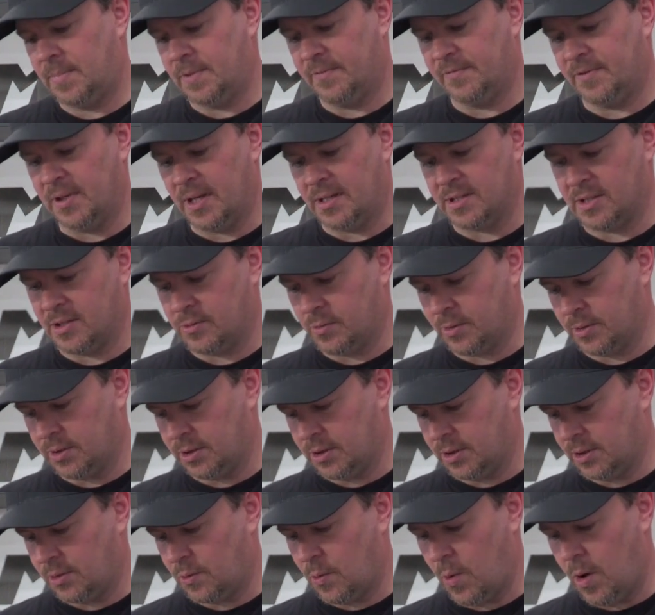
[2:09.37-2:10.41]
Flex is really
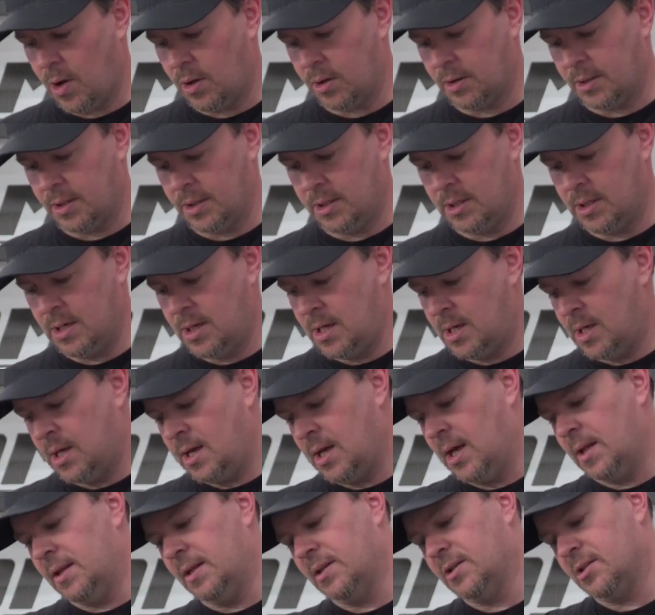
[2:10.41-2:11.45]
good quality,
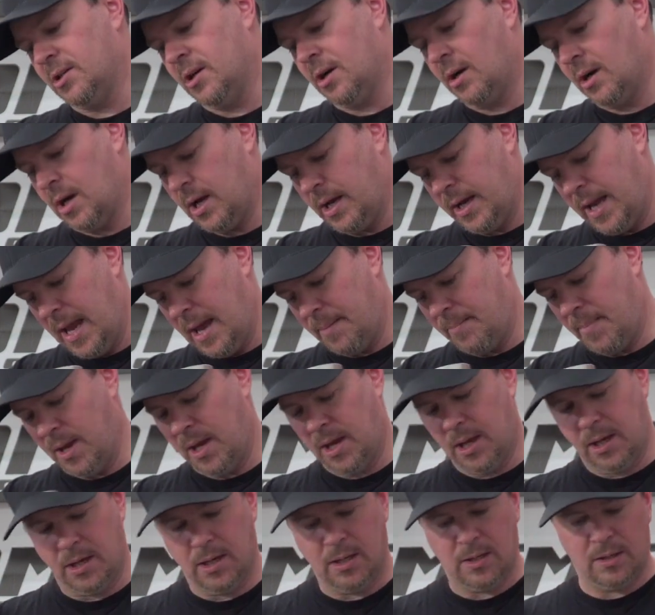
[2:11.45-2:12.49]
and these are handmade.